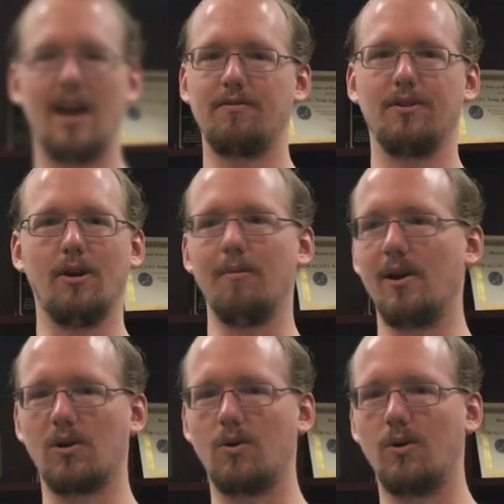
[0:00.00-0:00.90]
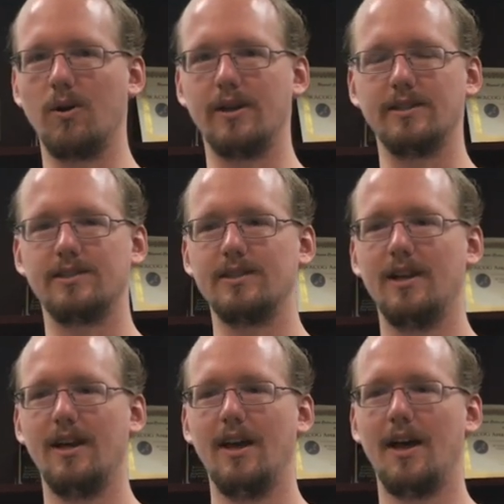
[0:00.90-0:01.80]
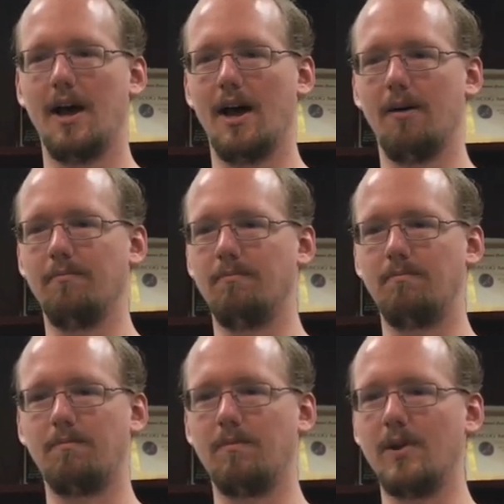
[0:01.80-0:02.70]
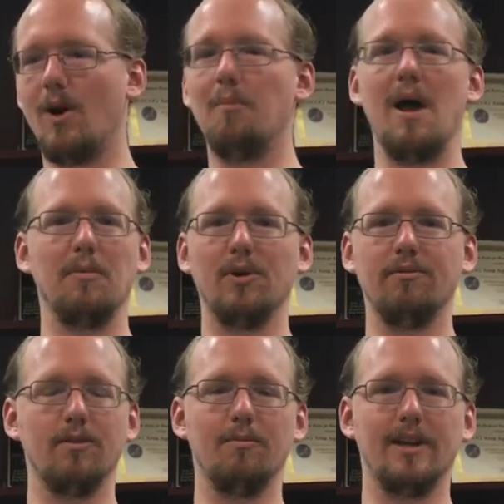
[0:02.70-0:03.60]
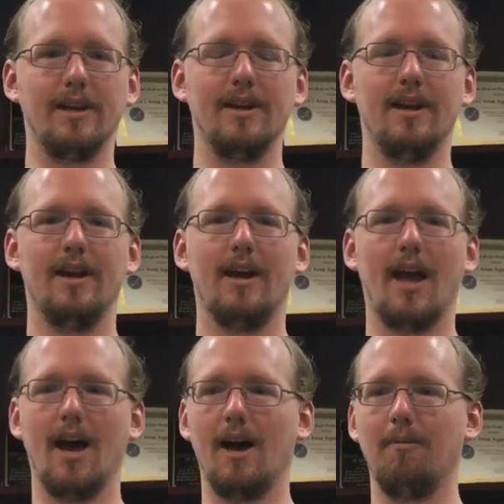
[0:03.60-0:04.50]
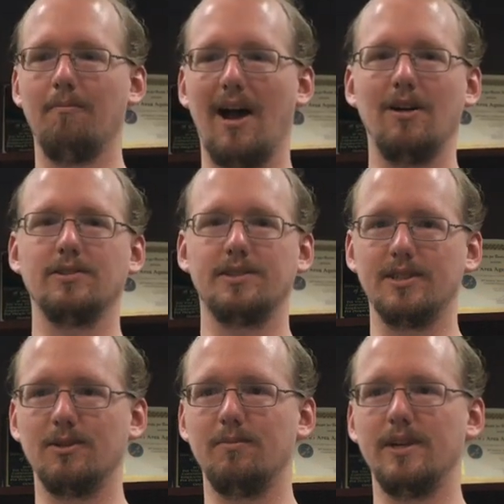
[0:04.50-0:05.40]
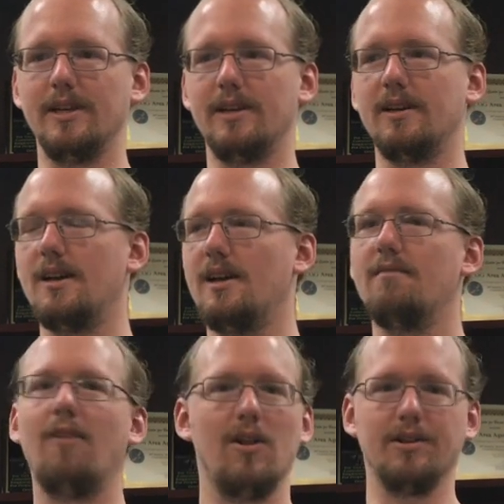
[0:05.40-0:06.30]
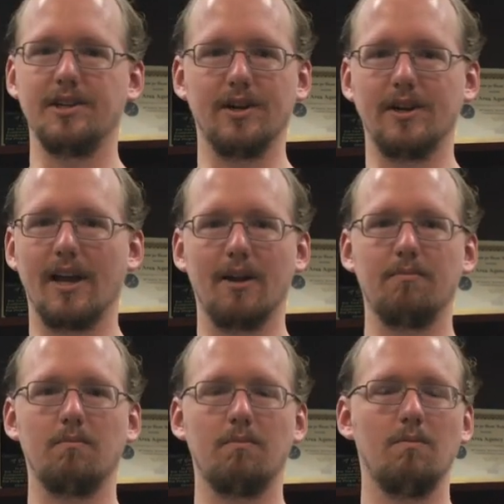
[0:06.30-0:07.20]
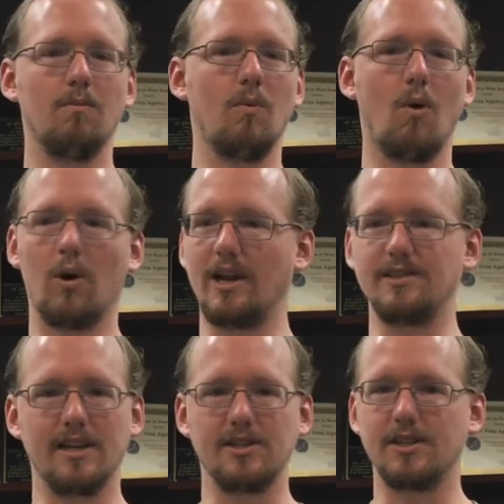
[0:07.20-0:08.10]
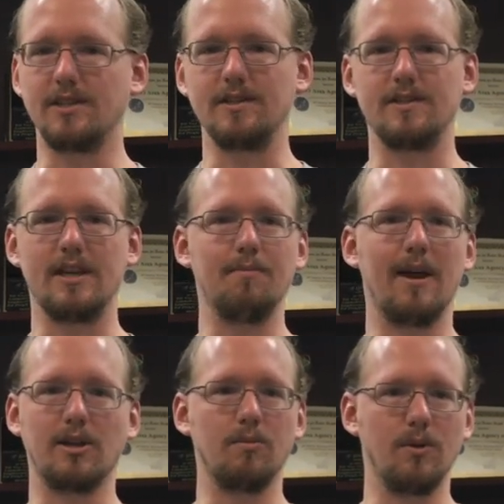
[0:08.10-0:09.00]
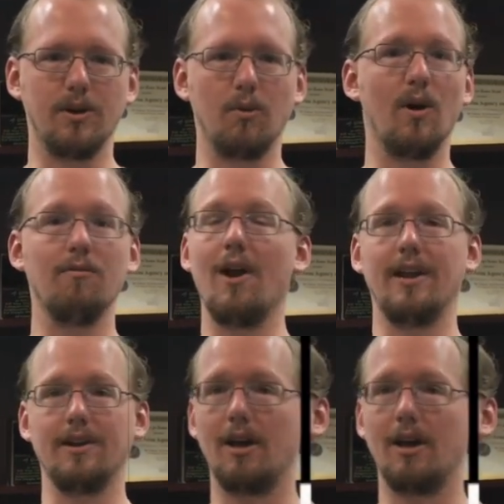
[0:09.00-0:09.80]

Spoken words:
after AmeriCorps is, a memory for me, I'll still be volunteering at organizations in my community, wherever I am.